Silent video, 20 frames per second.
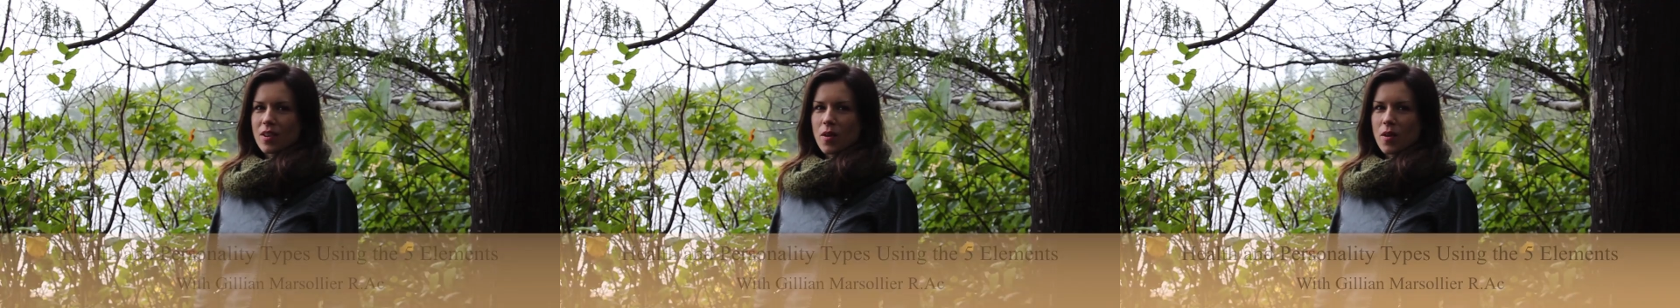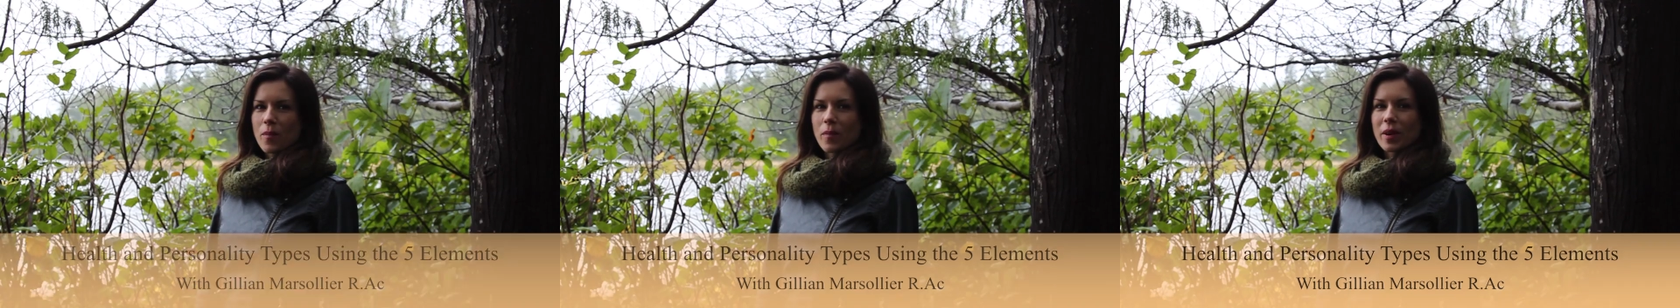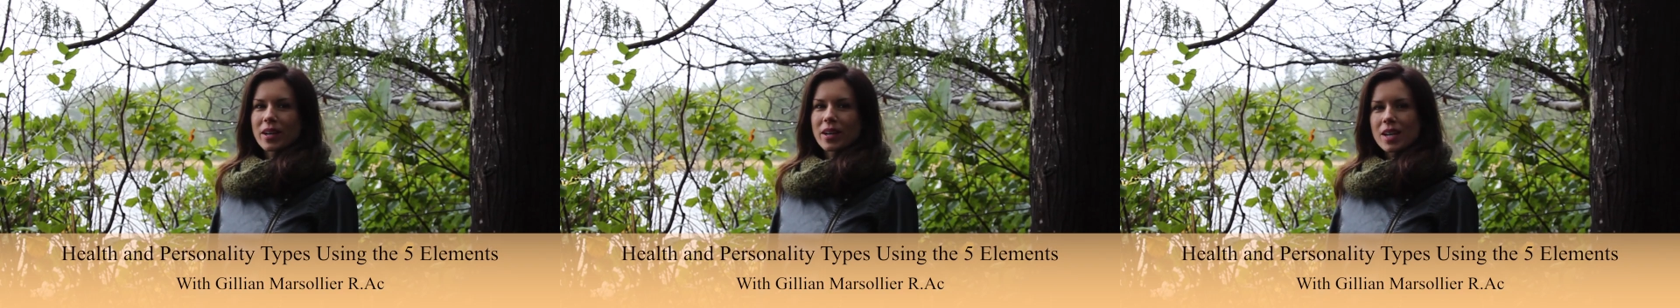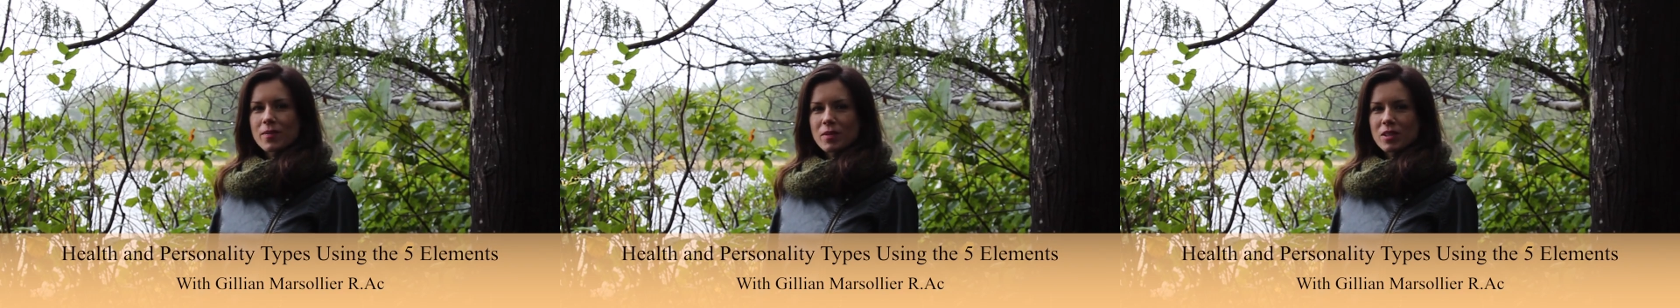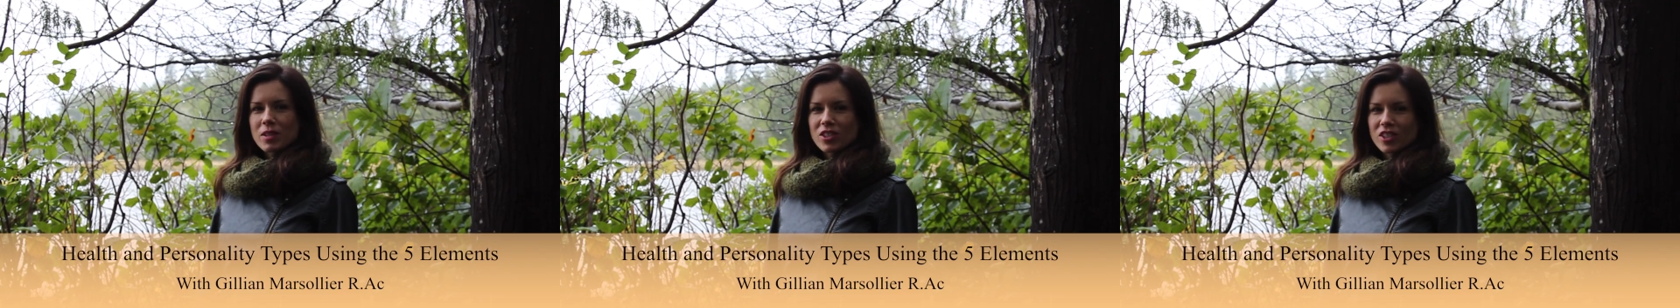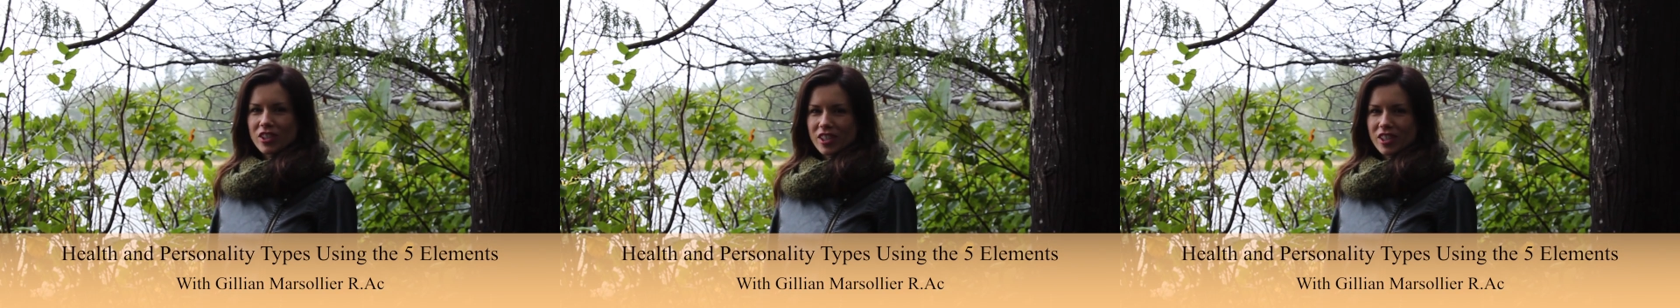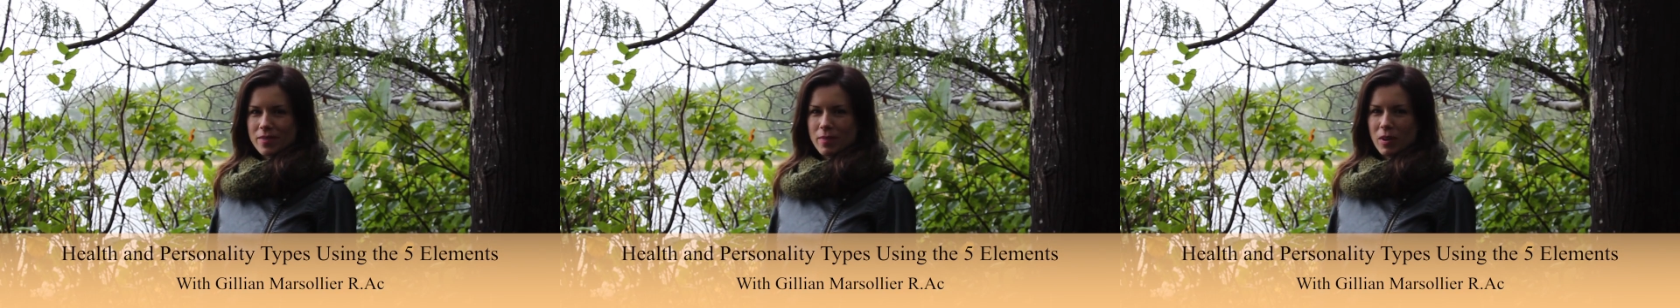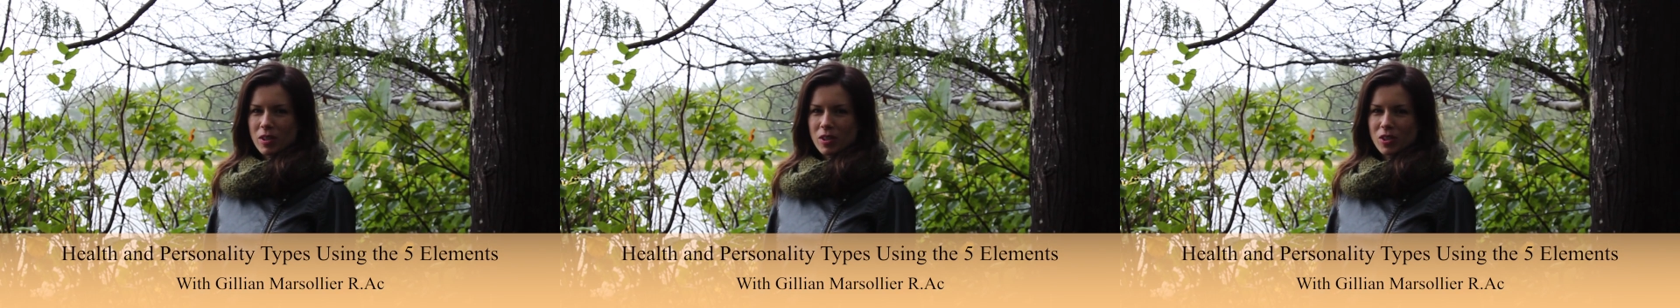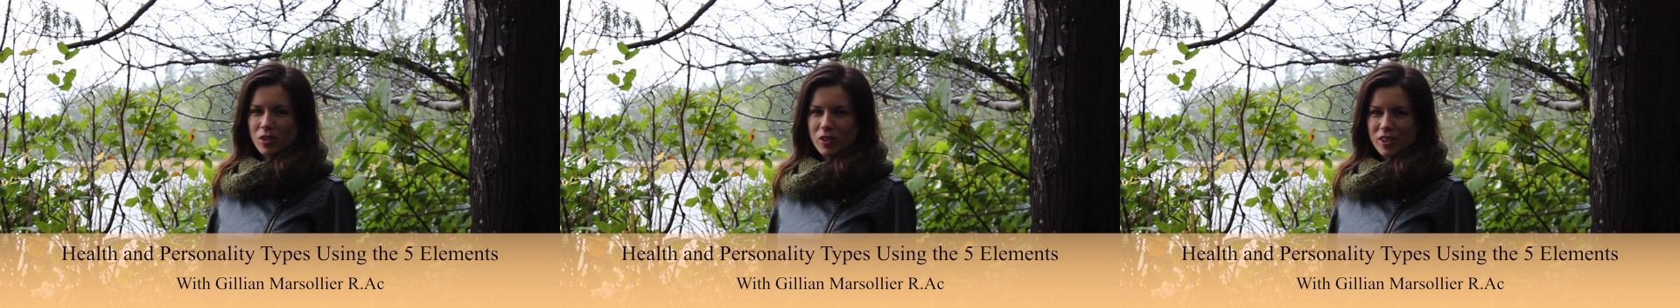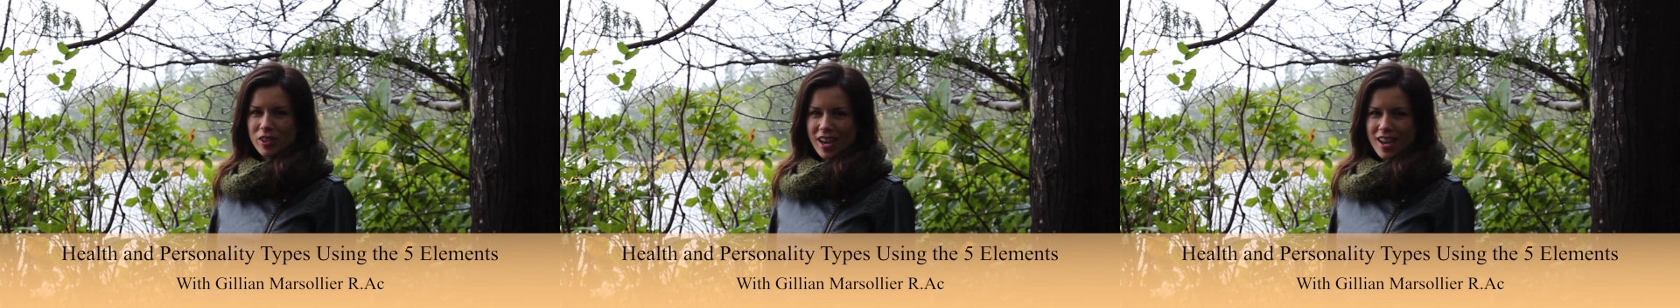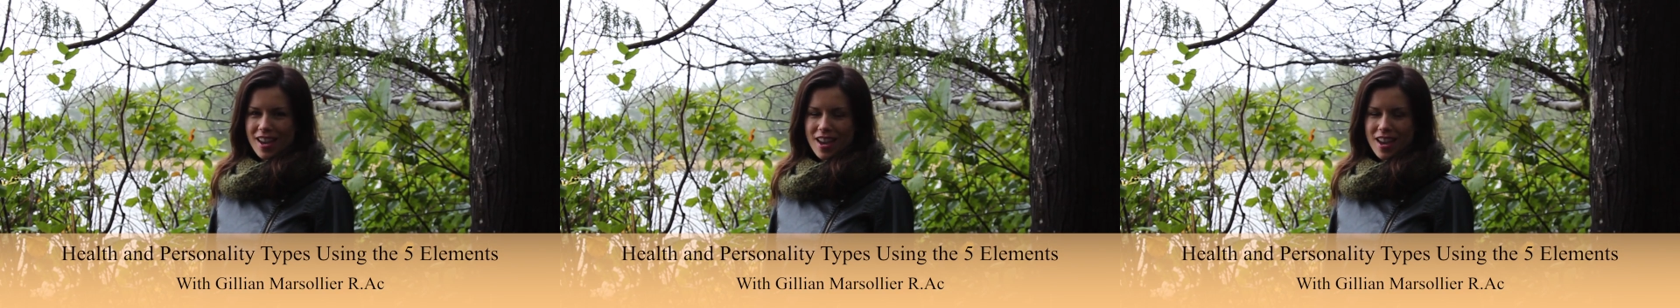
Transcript: My name is Jillian Marsollier,